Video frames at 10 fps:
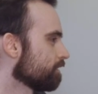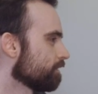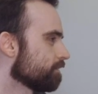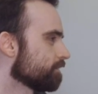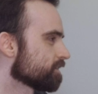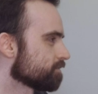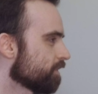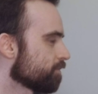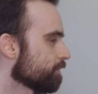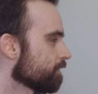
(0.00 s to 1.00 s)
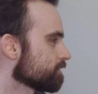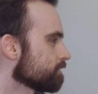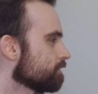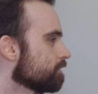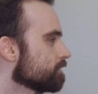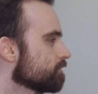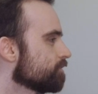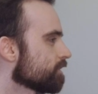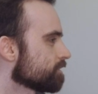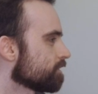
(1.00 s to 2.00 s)
that doesn't matter because this is
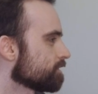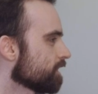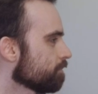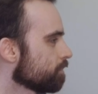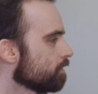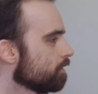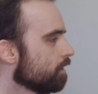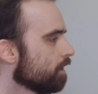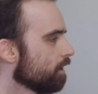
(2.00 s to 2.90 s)
just an example.